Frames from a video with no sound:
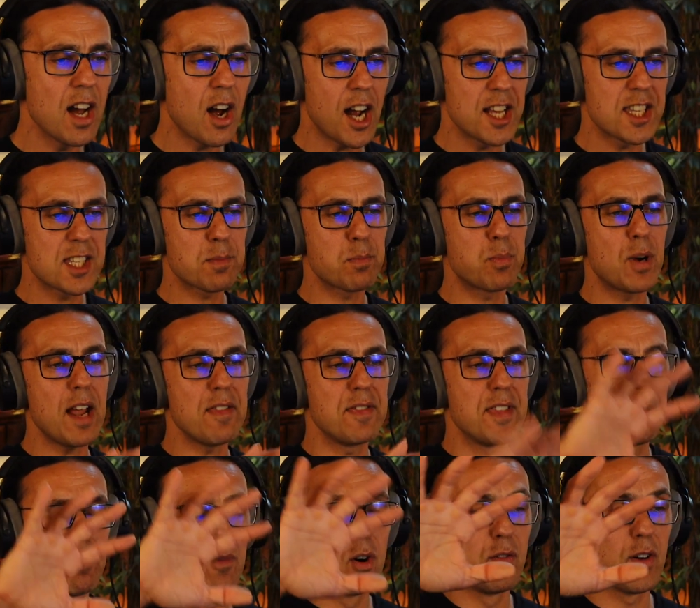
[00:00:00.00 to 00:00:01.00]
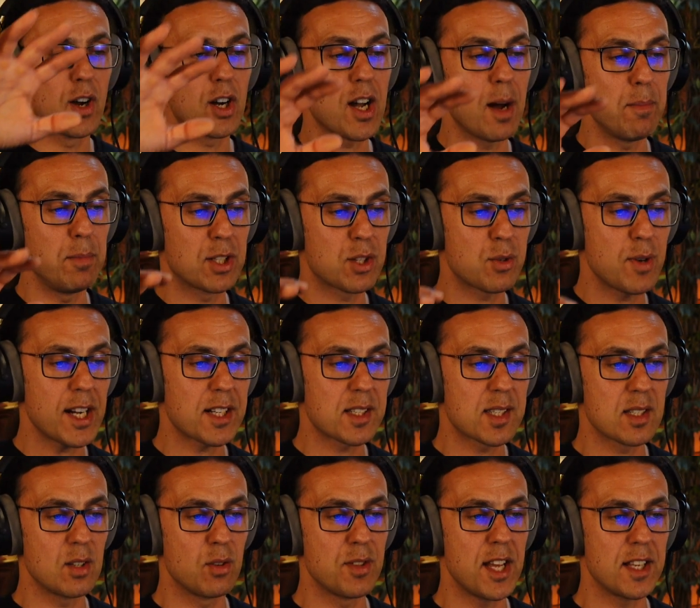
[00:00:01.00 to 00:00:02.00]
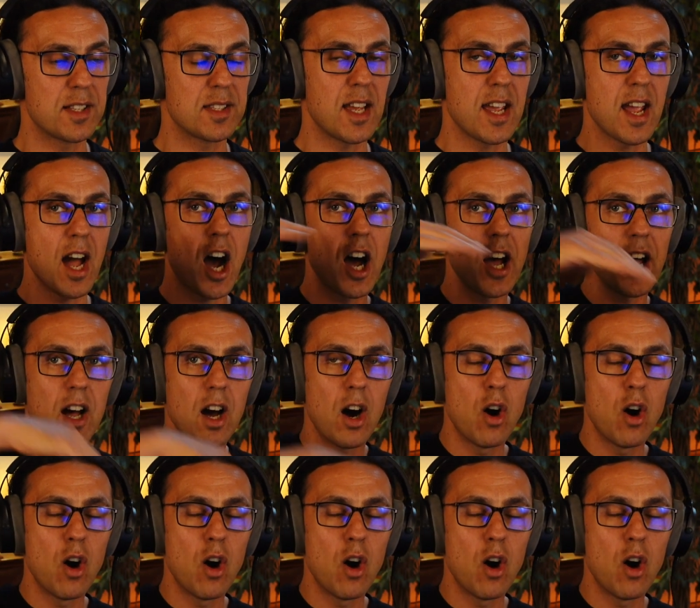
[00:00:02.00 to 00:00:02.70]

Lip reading: I spread them over a couple tracks so that they are